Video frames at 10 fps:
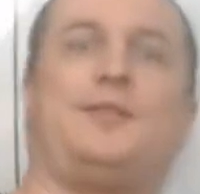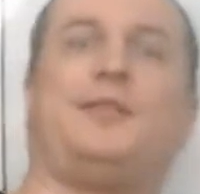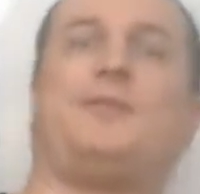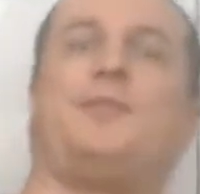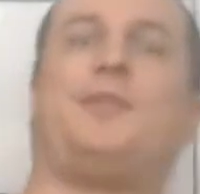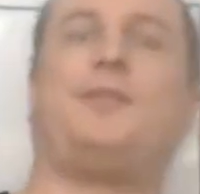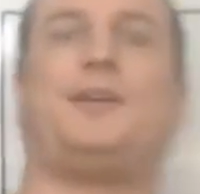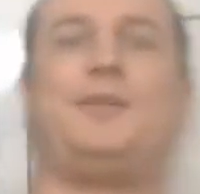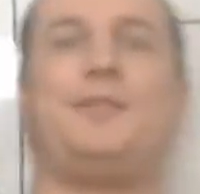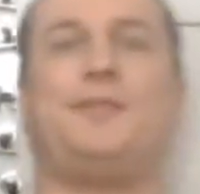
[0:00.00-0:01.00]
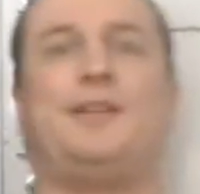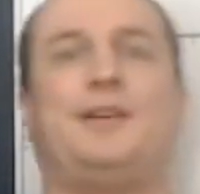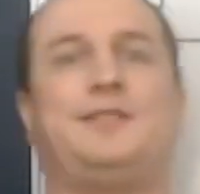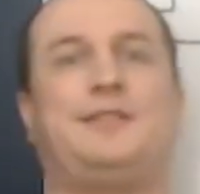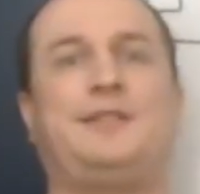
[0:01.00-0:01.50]
front of that
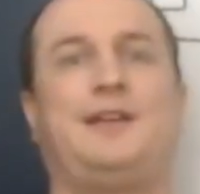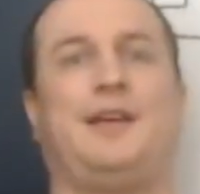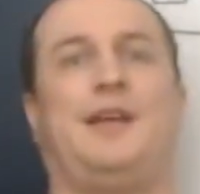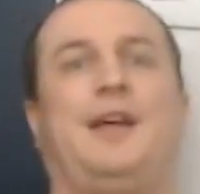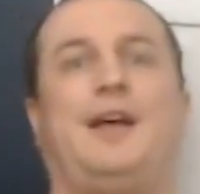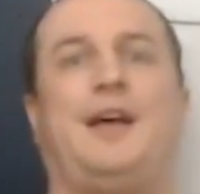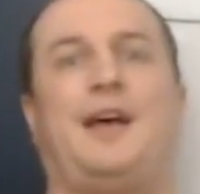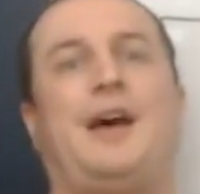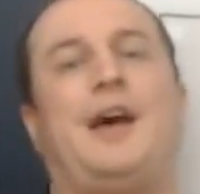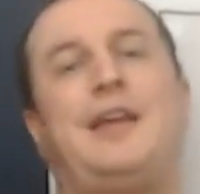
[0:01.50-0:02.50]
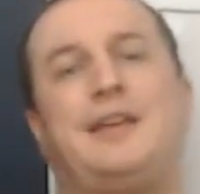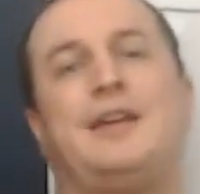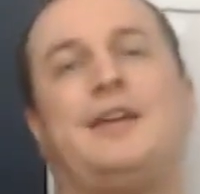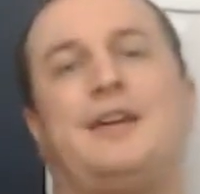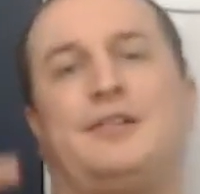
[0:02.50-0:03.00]
reflection, I
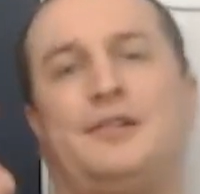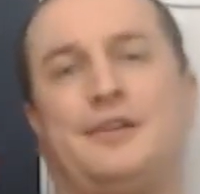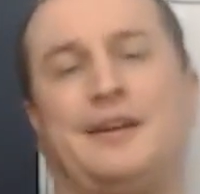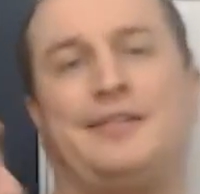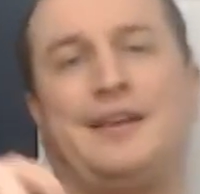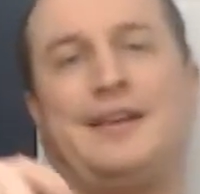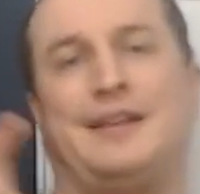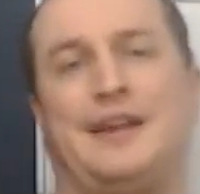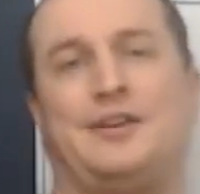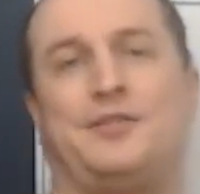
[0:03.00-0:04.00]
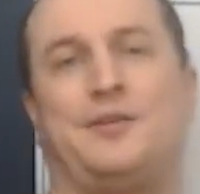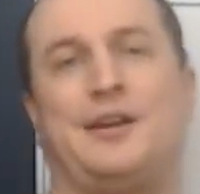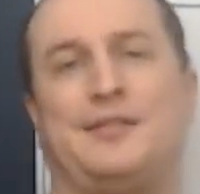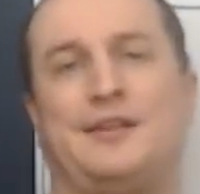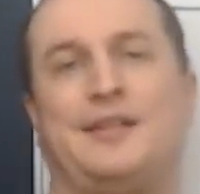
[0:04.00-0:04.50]
cannot look at that light
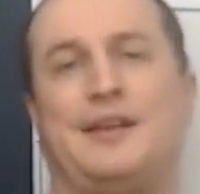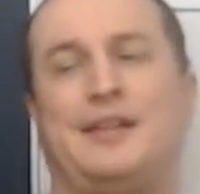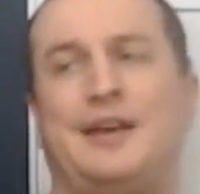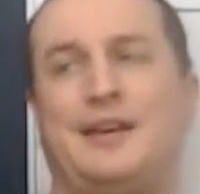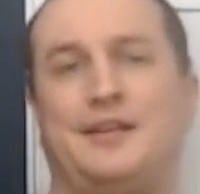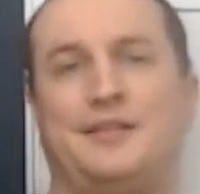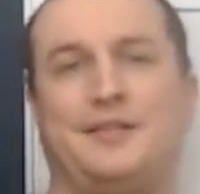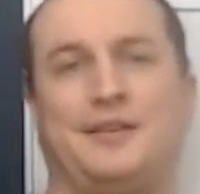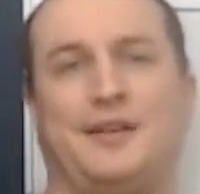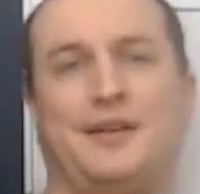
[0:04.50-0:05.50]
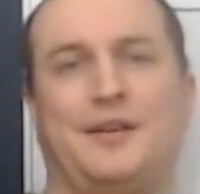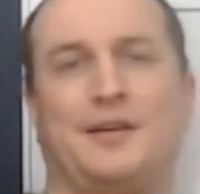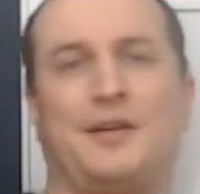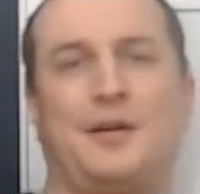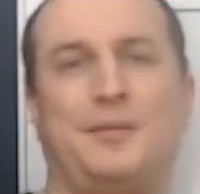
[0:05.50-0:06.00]
directly. That light is
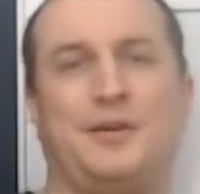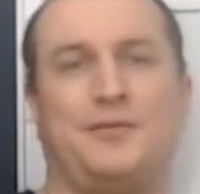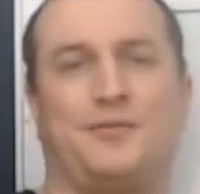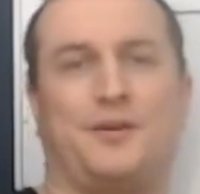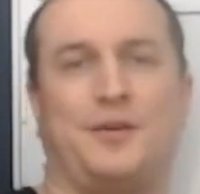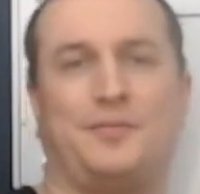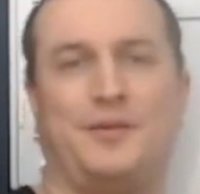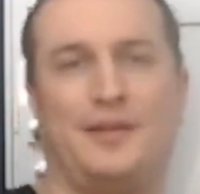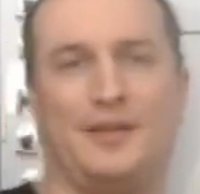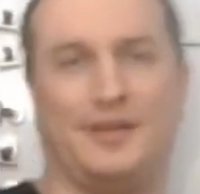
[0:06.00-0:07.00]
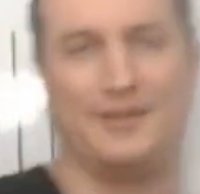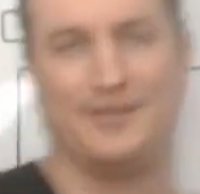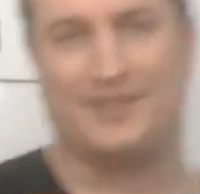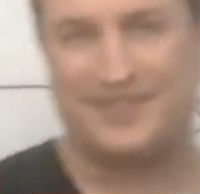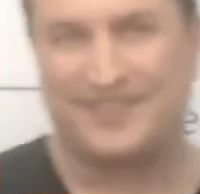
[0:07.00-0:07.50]
coming from the
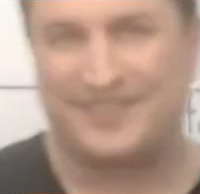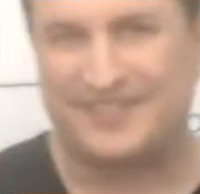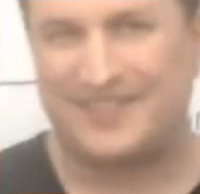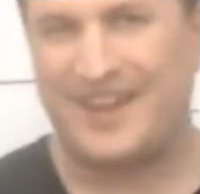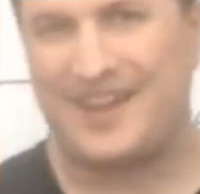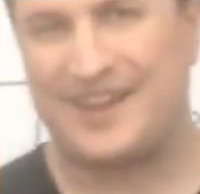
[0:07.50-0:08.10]
side